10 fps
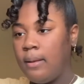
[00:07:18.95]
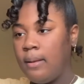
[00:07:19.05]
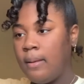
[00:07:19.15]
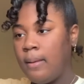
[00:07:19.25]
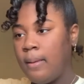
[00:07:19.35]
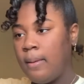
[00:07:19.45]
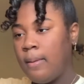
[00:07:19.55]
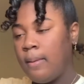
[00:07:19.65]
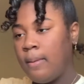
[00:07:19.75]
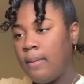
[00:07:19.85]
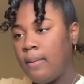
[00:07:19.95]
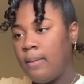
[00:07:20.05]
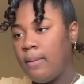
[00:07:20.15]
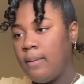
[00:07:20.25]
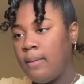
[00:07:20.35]

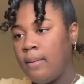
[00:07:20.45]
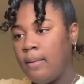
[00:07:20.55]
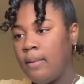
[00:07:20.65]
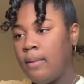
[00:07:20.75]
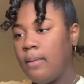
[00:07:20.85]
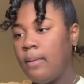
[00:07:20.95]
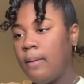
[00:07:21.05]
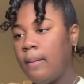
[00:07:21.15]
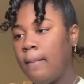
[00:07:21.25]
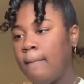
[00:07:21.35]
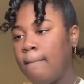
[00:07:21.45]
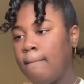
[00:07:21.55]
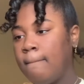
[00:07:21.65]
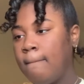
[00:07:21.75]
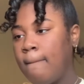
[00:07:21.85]

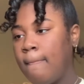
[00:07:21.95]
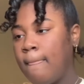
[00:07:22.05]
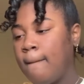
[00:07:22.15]
Nothing is said.